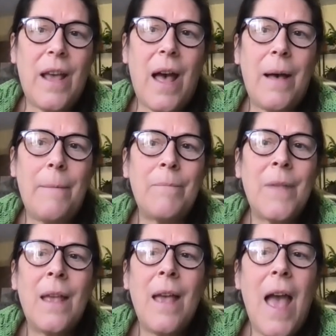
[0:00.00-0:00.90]
Um,
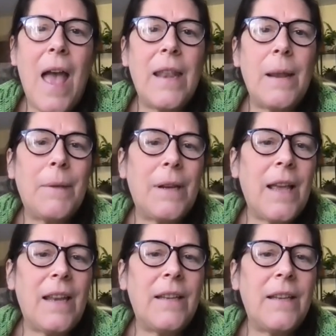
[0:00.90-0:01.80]
and I'm going to
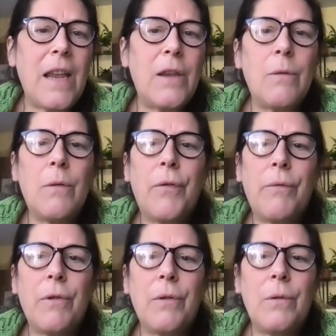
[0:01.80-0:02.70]
kind of take you
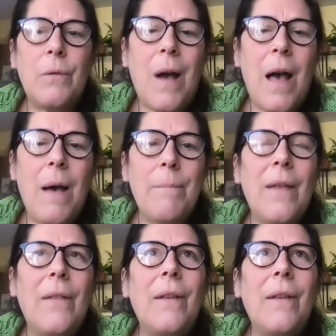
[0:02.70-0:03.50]
through um,